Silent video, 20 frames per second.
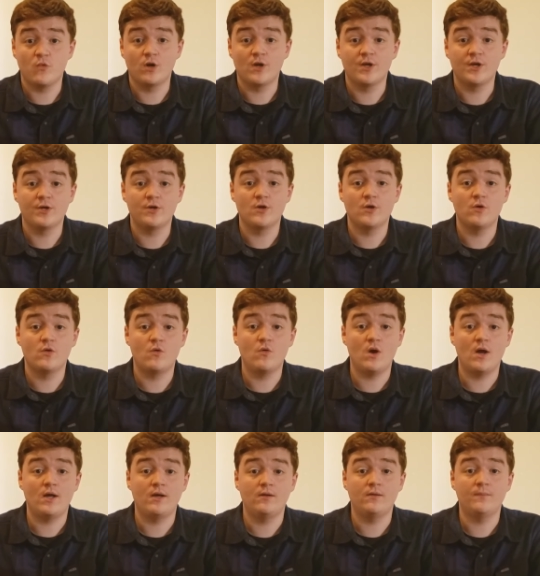we're going to
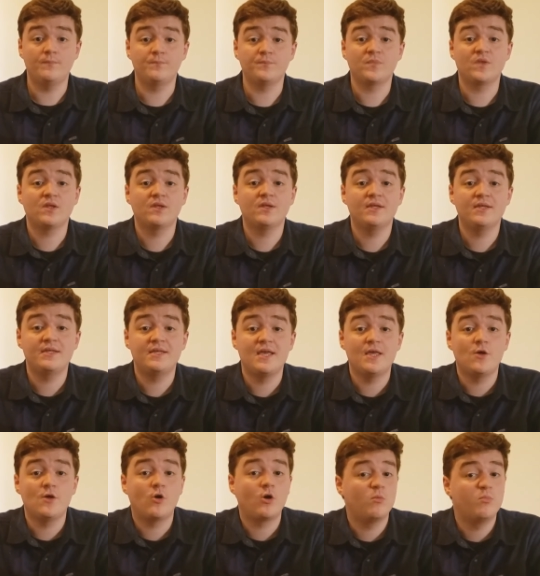go um,
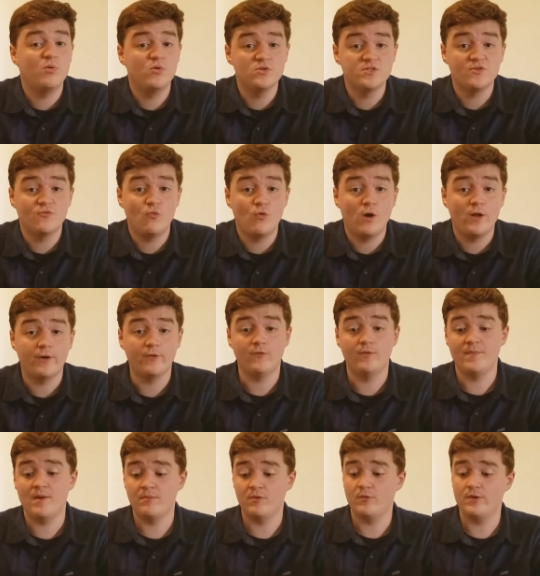get our bowls of water.
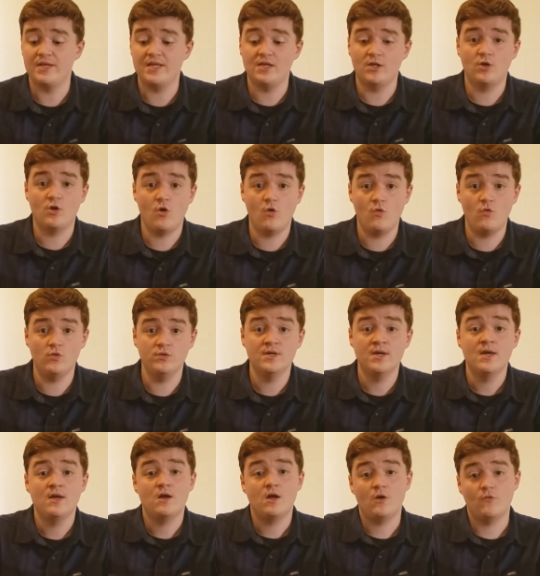Remember, we need a cold,
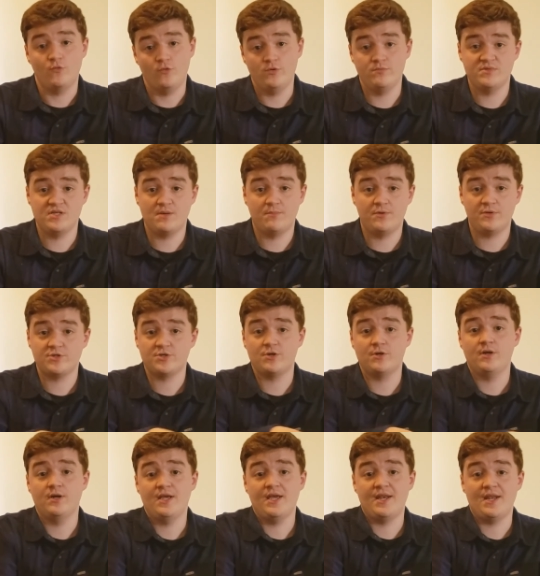room
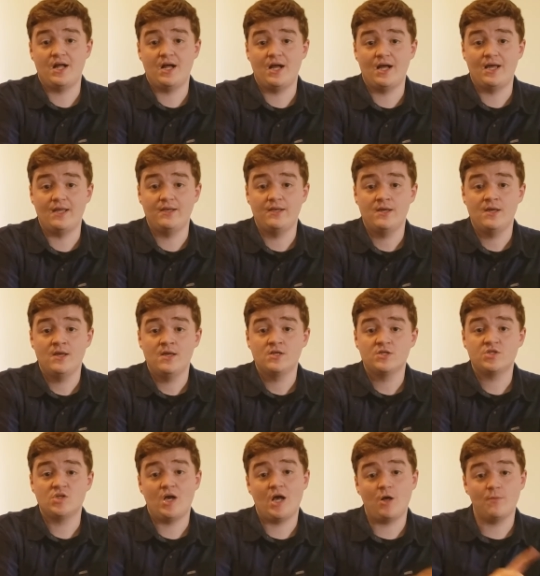temperature, and a hot.
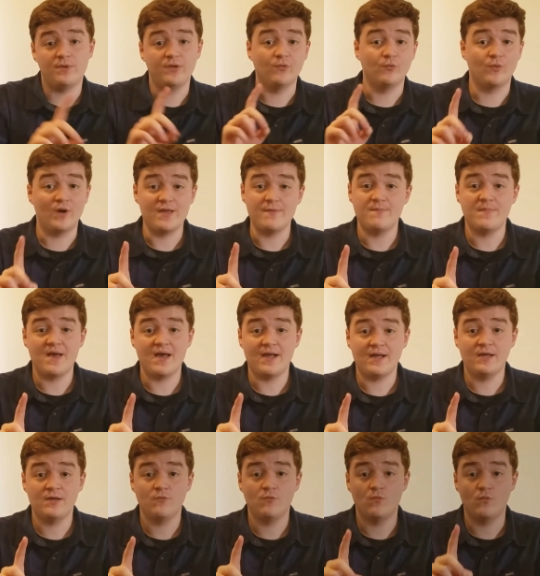So I'll be right
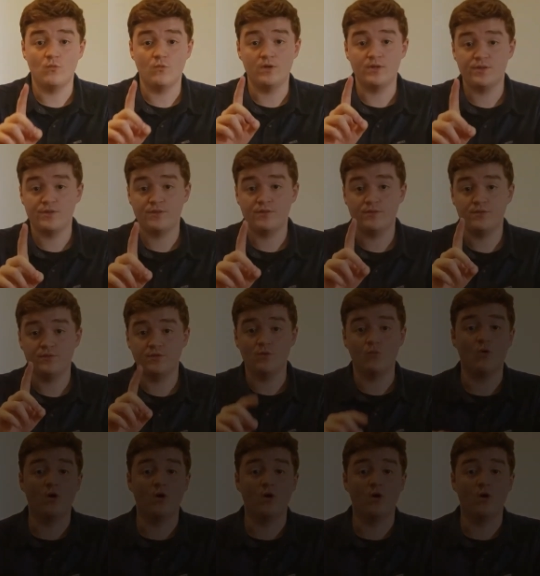back with the